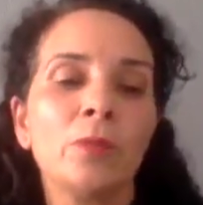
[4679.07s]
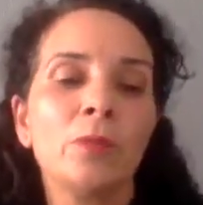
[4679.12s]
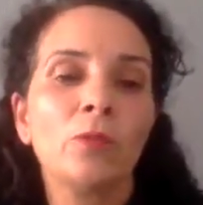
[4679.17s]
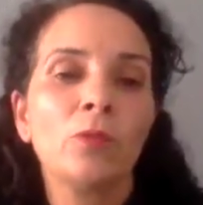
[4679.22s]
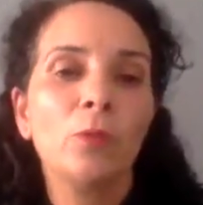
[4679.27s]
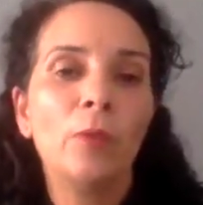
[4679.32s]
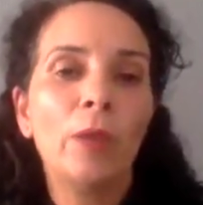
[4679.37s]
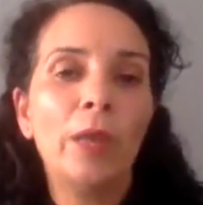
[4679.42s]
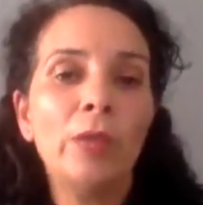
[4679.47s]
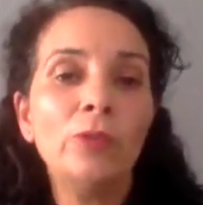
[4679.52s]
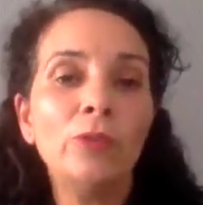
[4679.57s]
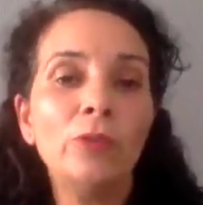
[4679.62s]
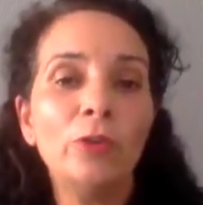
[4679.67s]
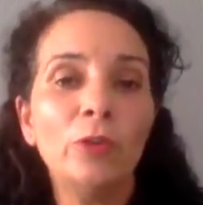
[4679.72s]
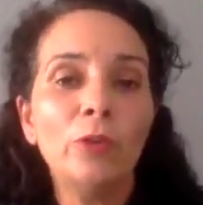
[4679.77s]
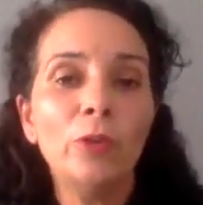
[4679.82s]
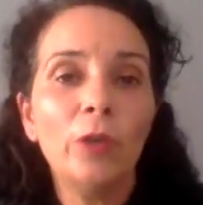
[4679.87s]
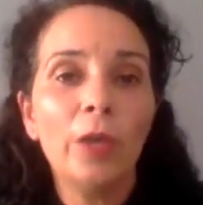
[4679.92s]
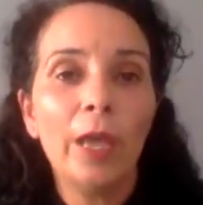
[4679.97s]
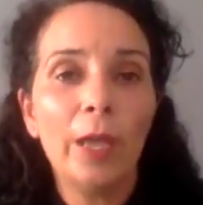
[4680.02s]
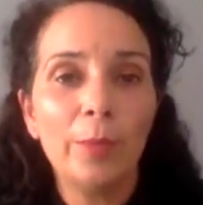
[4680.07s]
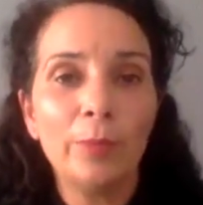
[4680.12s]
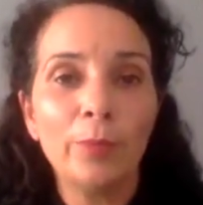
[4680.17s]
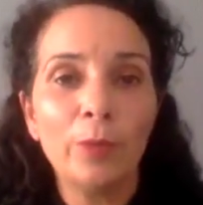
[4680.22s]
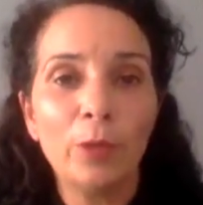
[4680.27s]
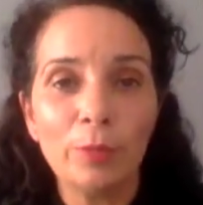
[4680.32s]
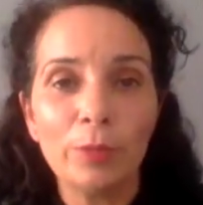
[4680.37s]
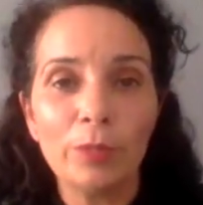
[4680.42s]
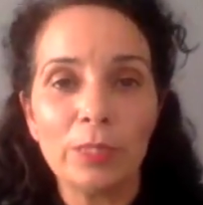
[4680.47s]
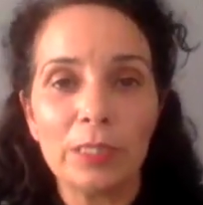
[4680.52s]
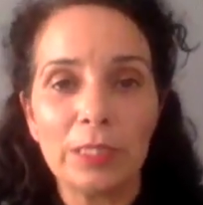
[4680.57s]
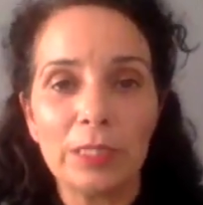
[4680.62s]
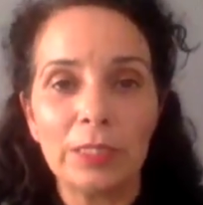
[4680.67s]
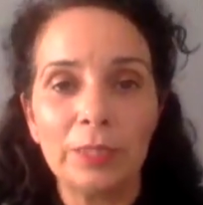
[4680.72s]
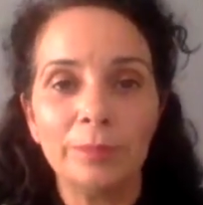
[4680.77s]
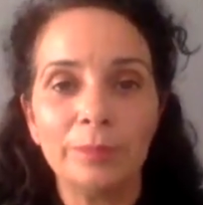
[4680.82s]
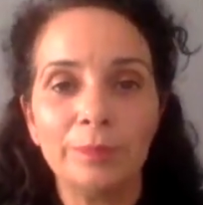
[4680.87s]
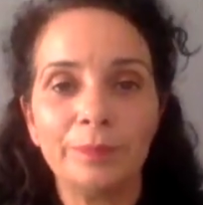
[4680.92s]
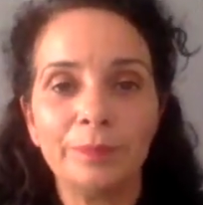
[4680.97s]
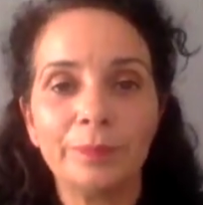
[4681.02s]
So when you hit
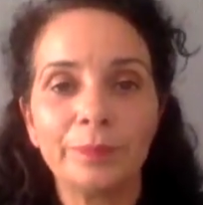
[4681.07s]
puberty,